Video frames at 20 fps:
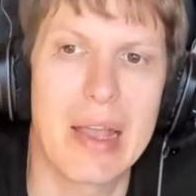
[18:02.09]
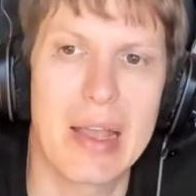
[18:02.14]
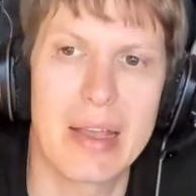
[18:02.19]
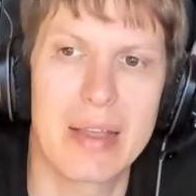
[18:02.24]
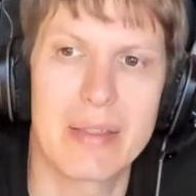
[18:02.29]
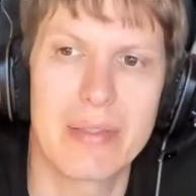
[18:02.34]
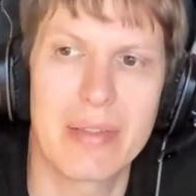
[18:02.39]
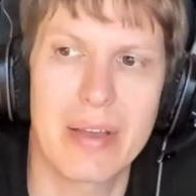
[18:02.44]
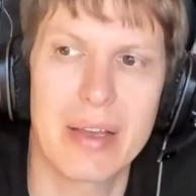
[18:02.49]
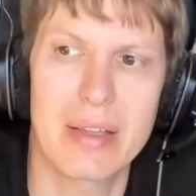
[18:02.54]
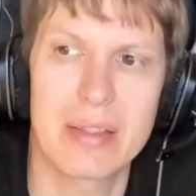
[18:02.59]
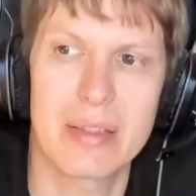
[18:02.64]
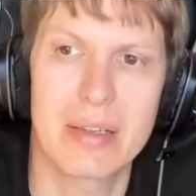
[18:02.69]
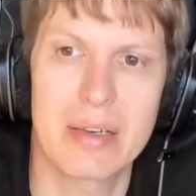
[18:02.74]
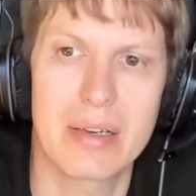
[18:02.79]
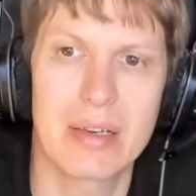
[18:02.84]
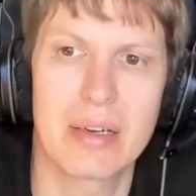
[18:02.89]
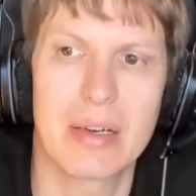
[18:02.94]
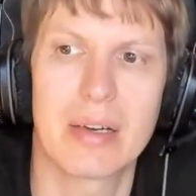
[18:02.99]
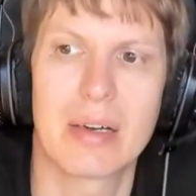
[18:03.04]
And then
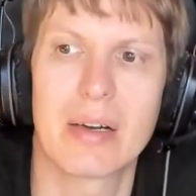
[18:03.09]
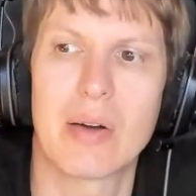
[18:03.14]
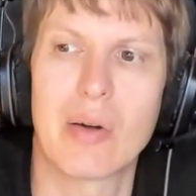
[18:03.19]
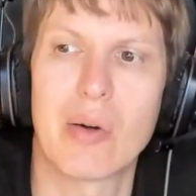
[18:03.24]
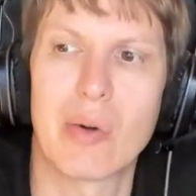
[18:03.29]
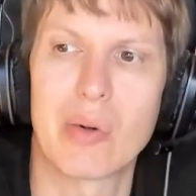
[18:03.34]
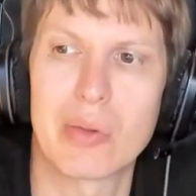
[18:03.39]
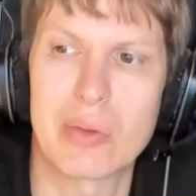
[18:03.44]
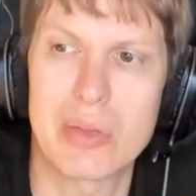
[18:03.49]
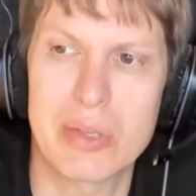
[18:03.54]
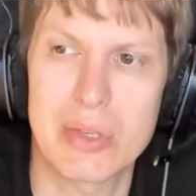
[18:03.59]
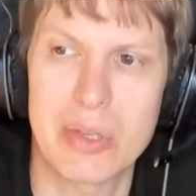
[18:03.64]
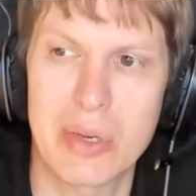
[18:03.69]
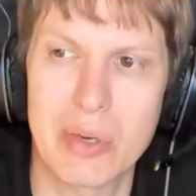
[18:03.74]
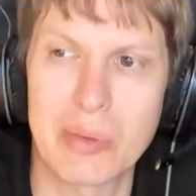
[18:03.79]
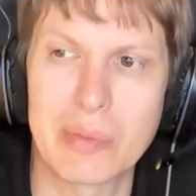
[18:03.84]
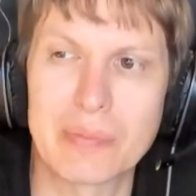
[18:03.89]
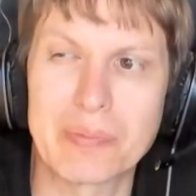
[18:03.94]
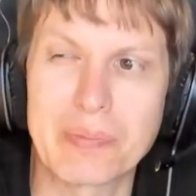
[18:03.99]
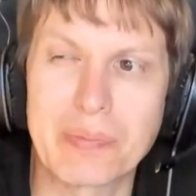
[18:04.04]
uh, uh,
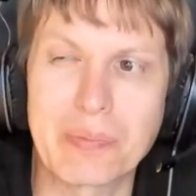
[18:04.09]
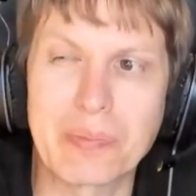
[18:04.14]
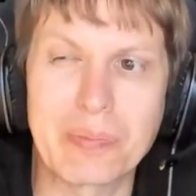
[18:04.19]
also